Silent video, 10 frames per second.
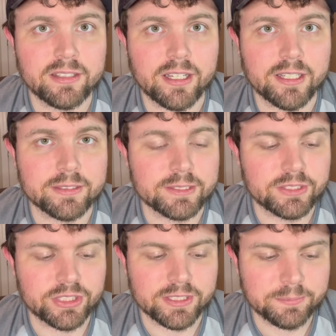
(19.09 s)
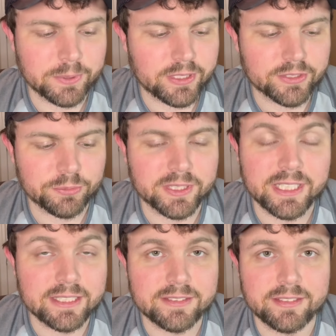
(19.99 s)
uh, just because what
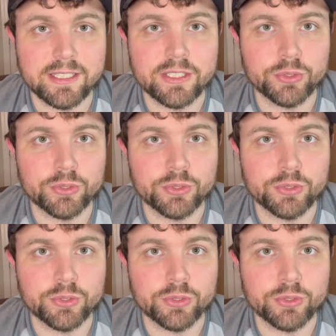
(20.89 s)
they've seen